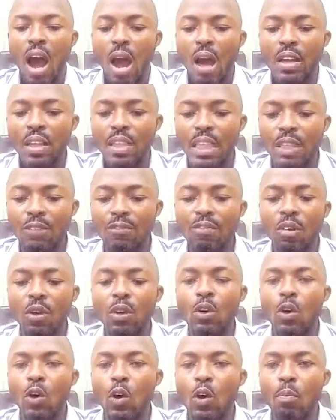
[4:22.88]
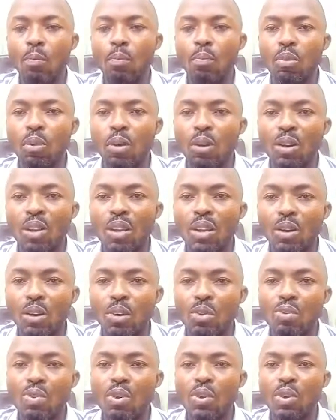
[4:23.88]
develop
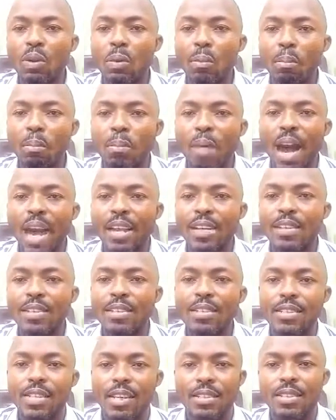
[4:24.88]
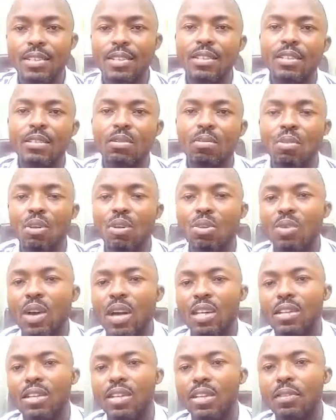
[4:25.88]
growth mindset. What do
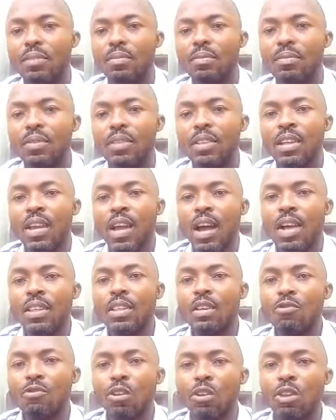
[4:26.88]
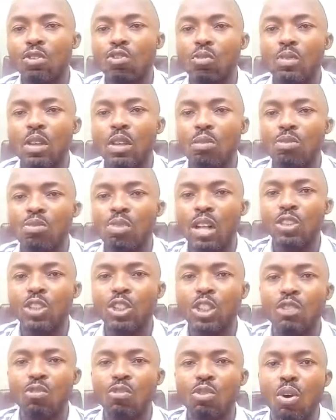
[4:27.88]
I say? I say for you to be able to
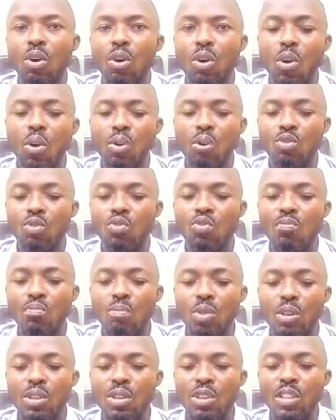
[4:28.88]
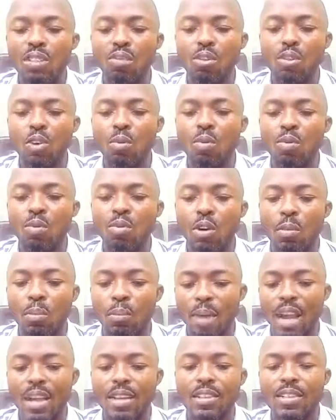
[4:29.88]
achieve your goals, you must develop growth
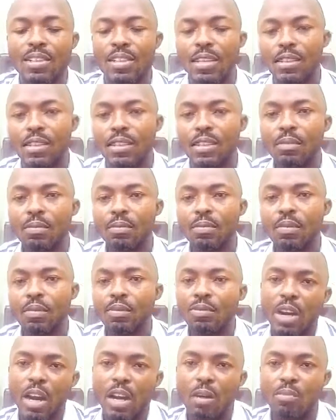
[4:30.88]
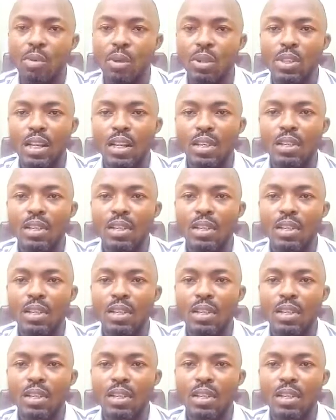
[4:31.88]
mindset. Very important.